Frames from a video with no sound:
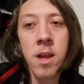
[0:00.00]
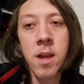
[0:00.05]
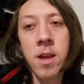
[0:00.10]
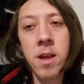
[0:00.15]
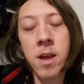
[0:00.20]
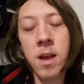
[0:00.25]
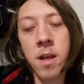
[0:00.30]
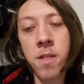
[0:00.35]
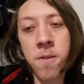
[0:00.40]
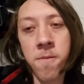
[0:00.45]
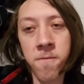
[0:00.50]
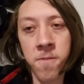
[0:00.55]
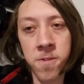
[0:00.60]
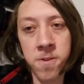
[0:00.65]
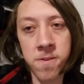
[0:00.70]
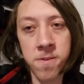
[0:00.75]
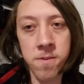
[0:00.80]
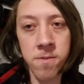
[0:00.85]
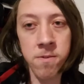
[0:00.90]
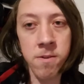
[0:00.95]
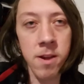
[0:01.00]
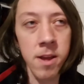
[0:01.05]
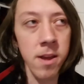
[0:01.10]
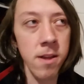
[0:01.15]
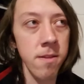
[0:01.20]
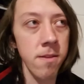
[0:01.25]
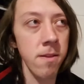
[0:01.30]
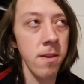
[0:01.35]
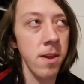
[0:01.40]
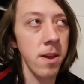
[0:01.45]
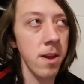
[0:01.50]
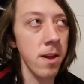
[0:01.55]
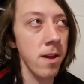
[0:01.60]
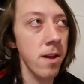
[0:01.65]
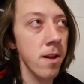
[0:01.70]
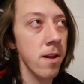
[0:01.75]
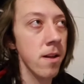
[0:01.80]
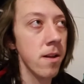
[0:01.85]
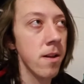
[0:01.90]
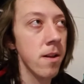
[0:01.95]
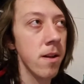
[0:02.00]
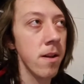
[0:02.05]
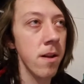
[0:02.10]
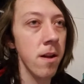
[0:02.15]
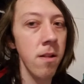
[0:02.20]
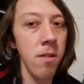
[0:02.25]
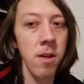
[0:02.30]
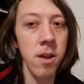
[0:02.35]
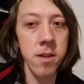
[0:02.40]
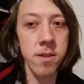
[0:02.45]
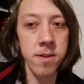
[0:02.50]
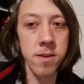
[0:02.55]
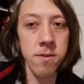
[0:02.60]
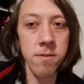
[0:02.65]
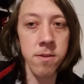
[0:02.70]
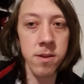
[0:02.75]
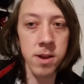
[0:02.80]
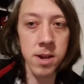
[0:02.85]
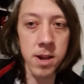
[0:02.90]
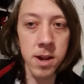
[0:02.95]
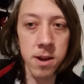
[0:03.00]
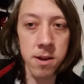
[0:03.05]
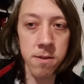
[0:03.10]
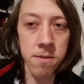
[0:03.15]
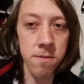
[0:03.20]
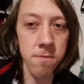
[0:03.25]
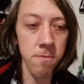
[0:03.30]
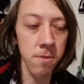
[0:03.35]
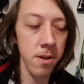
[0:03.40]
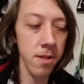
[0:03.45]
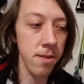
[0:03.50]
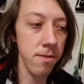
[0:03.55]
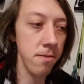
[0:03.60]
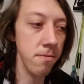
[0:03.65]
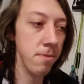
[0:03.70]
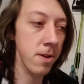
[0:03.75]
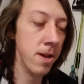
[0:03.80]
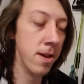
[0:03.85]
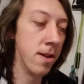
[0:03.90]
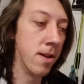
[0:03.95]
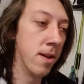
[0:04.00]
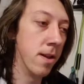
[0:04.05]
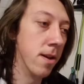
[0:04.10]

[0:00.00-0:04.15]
And then for the suited hands, like a lot of the suited connectors want to 3-bet,